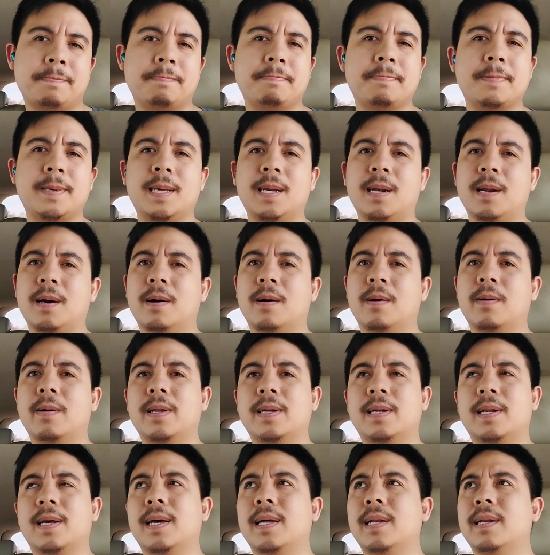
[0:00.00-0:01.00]

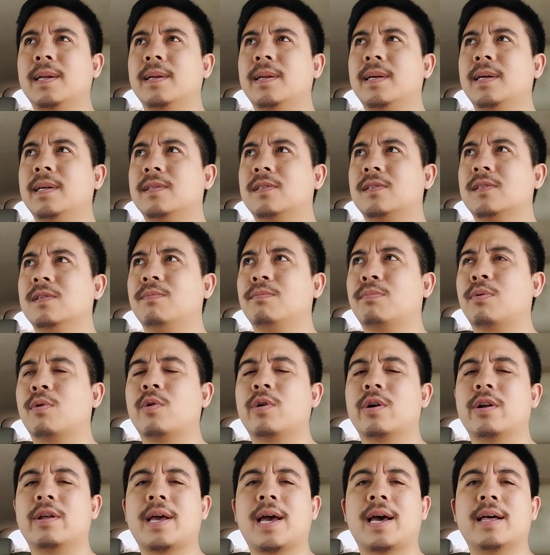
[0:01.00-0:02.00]
and it's
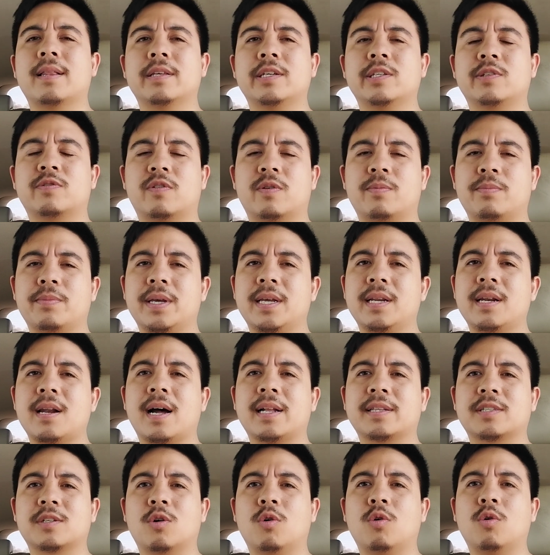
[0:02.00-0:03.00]
important, at least for me,
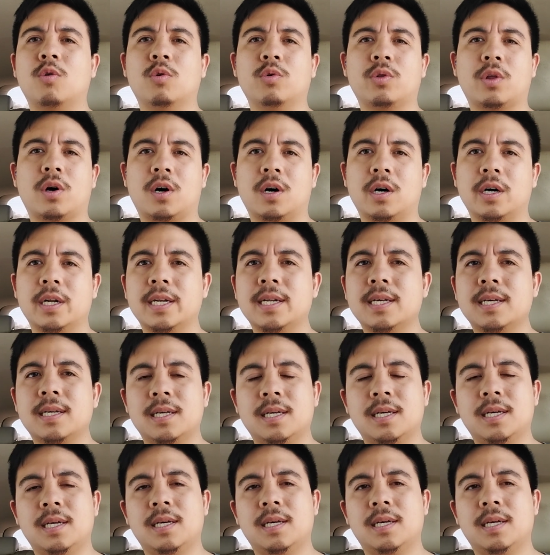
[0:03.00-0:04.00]
not to hold on
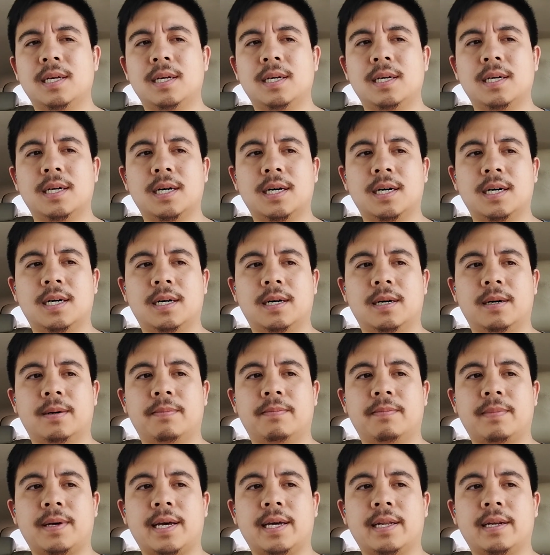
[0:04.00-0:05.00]

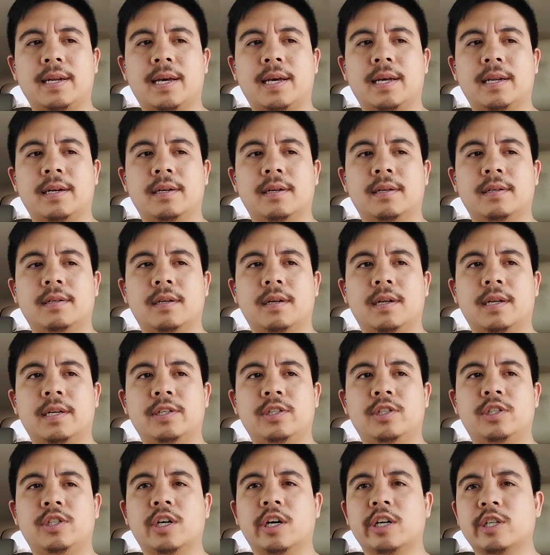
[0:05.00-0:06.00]
and
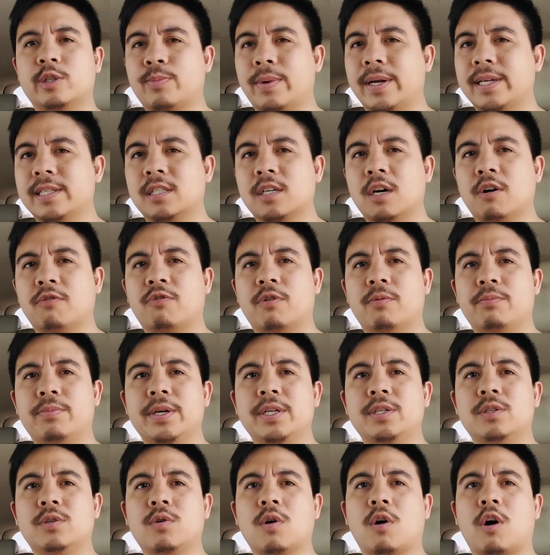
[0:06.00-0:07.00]
judge myself or
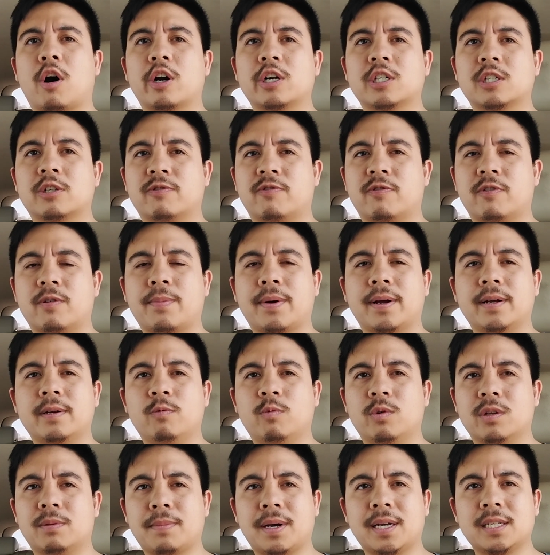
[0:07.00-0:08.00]
be too harsh
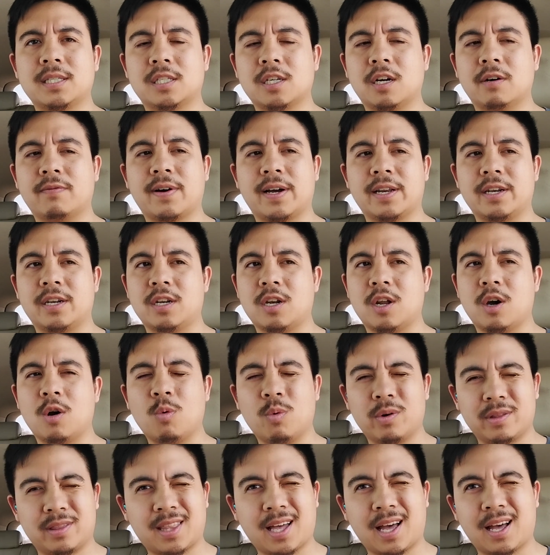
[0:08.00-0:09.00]
with myself. I know
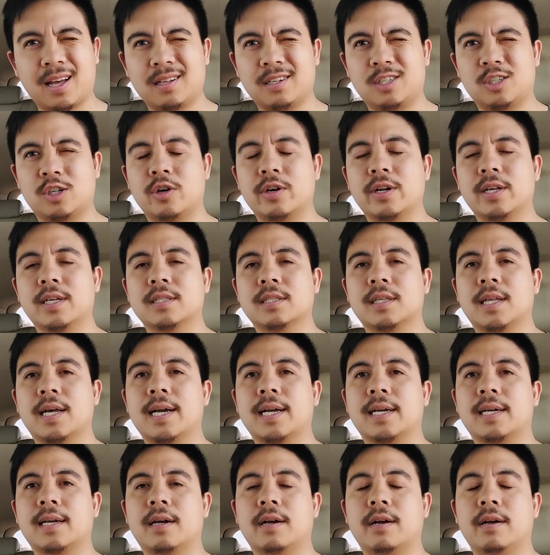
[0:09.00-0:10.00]
what that journey is
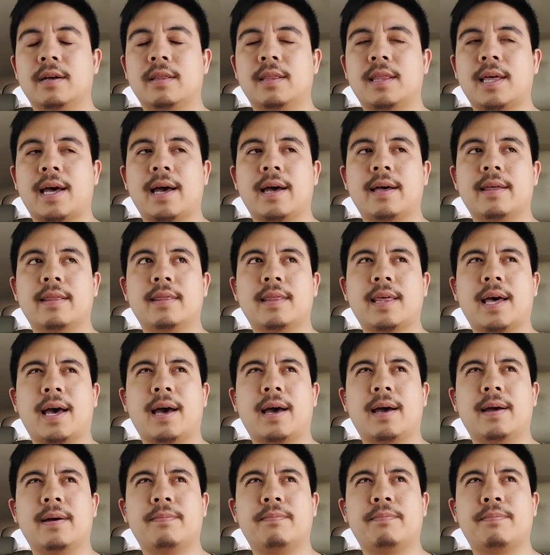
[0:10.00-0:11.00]
like, that
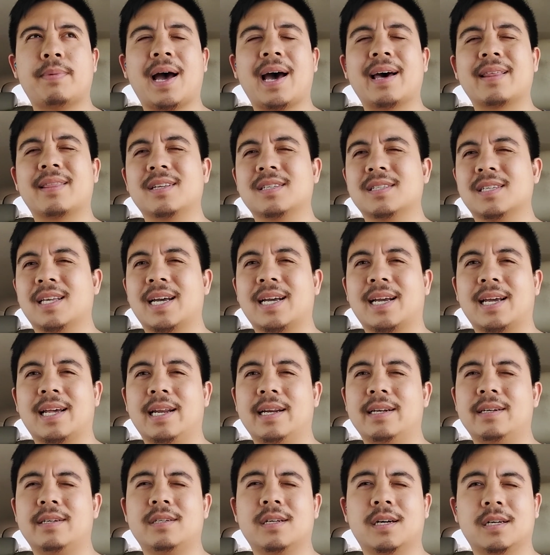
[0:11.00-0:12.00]
path is like, and
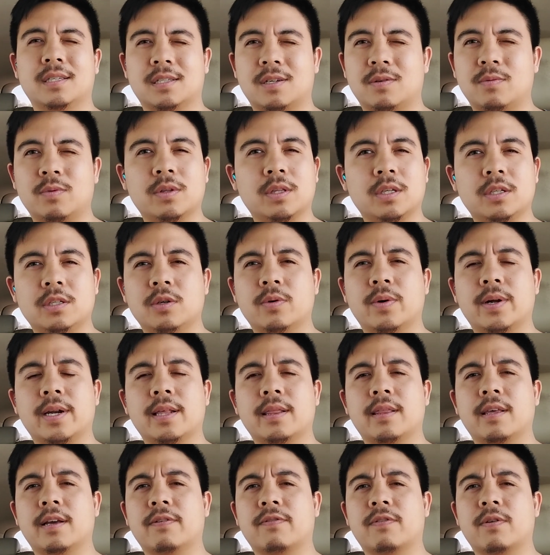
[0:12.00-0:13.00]
it doesn't really do
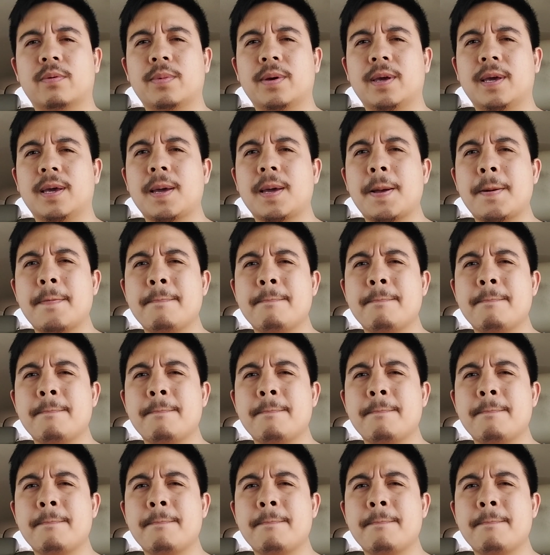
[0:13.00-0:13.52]
anything for me.